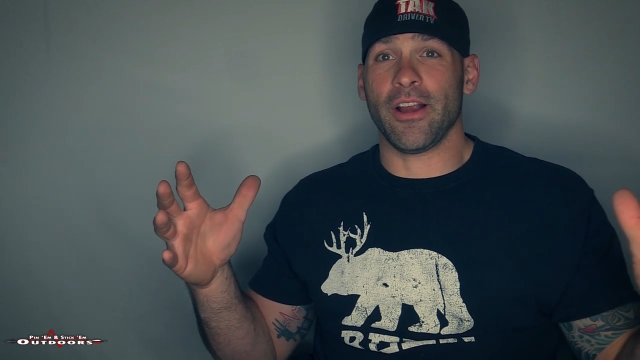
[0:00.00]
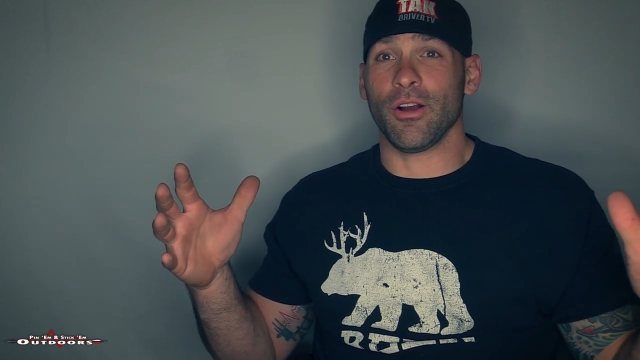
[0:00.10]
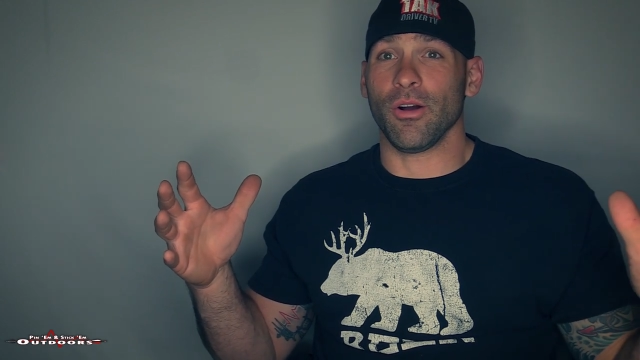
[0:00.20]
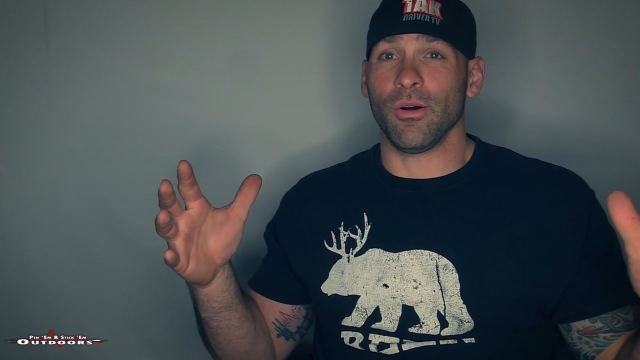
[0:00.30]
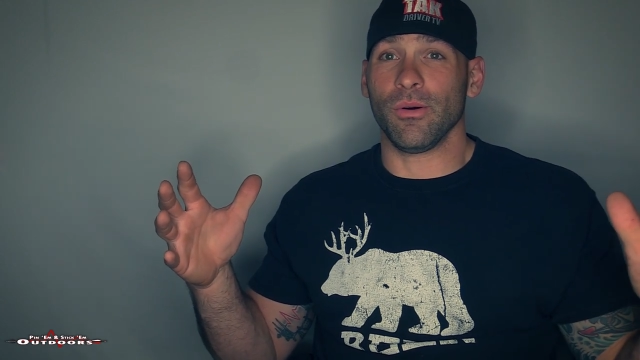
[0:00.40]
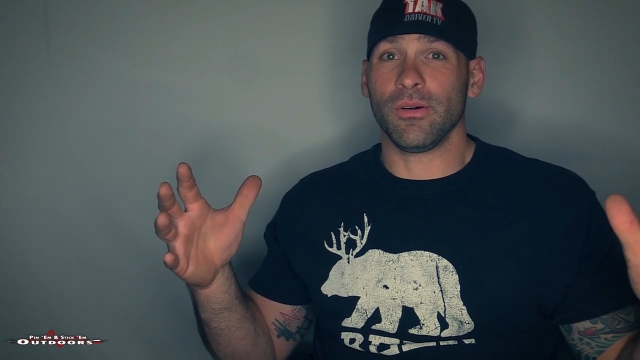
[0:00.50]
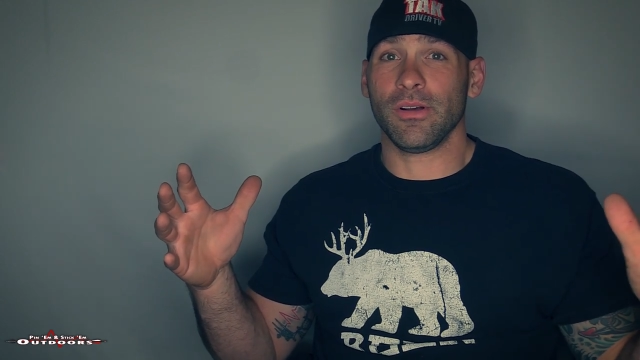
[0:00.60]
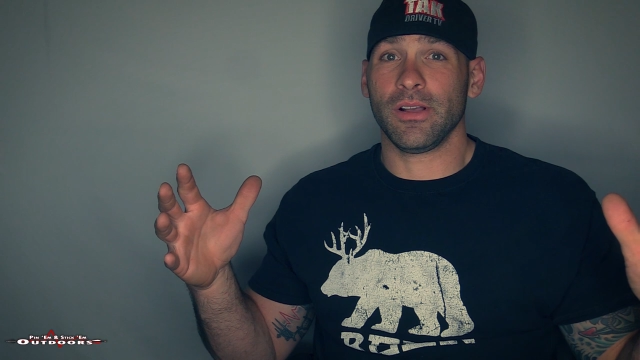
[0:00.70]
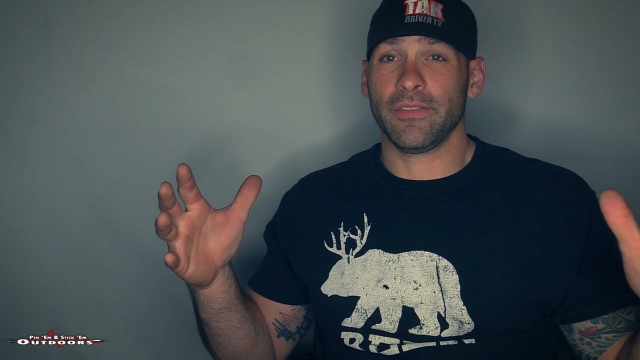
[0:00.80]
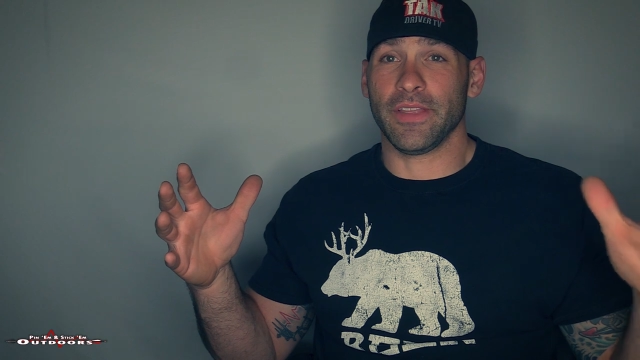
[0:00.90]
arrow
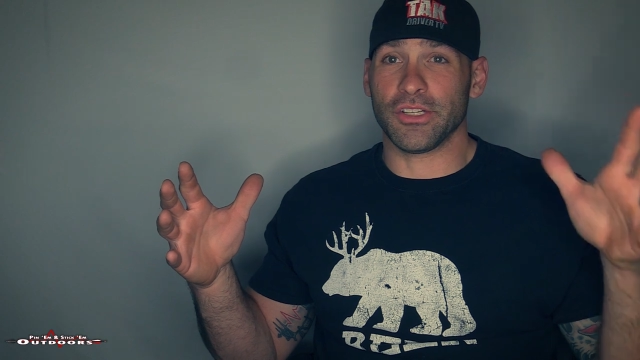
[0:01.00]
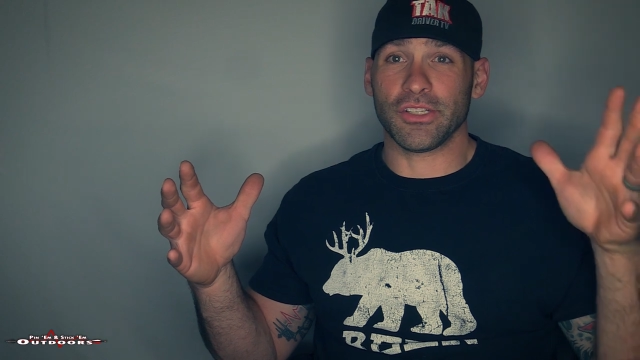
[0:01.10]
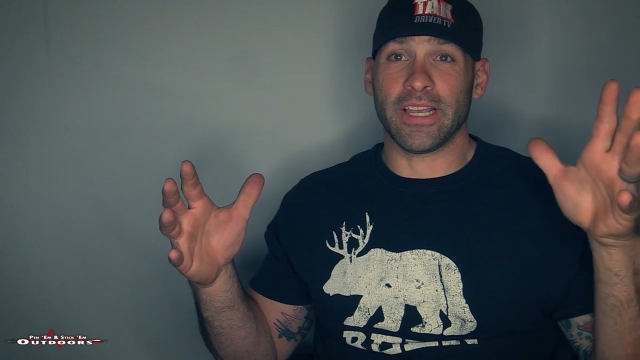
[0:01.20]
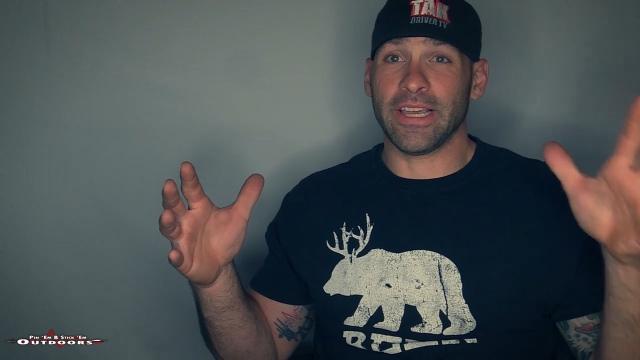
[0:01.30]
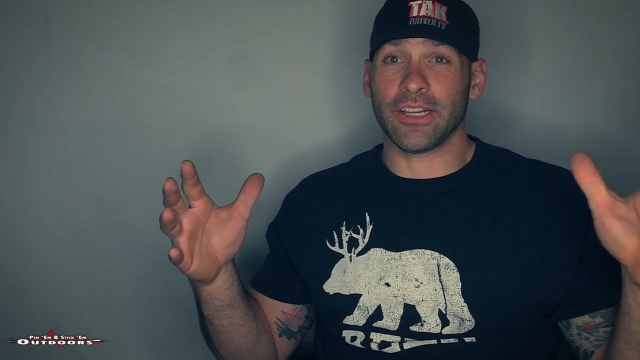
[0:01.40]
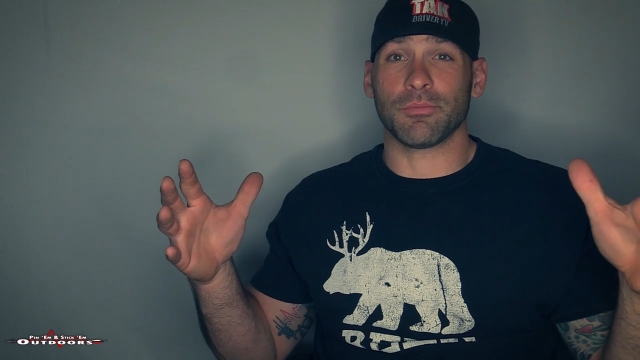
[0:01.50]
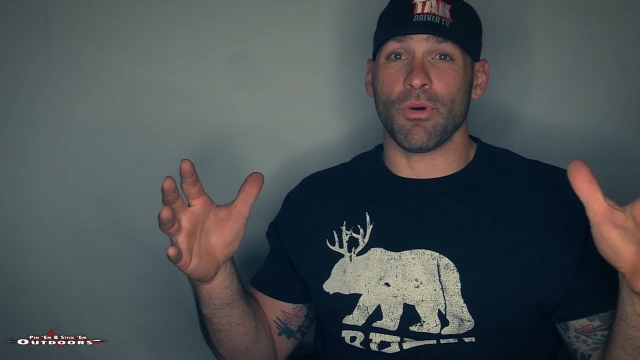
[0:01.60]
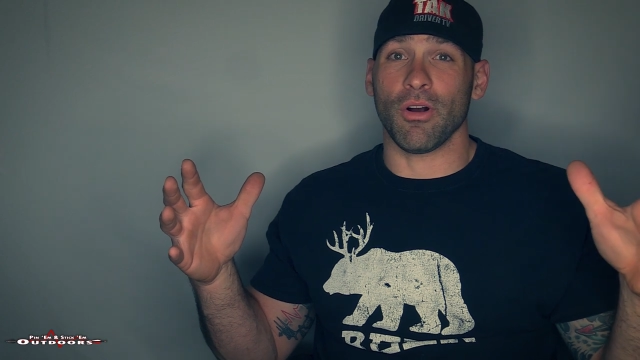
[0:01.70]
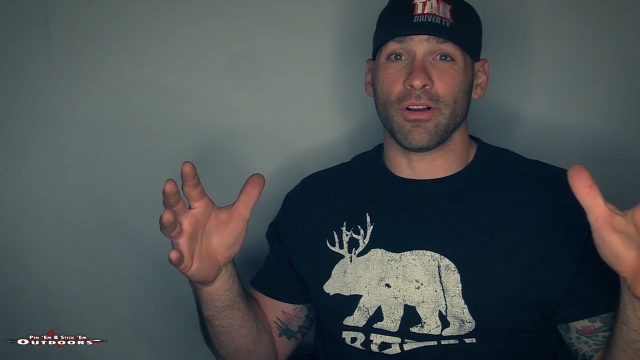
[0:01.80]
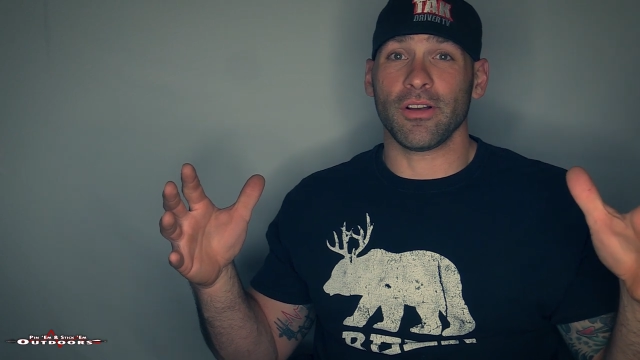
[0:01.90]
that just hit its
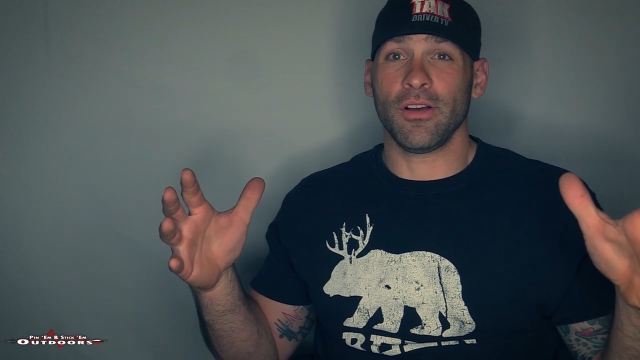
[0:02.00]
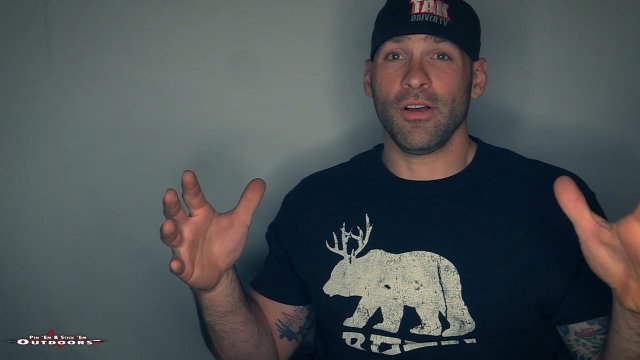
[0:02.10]
mark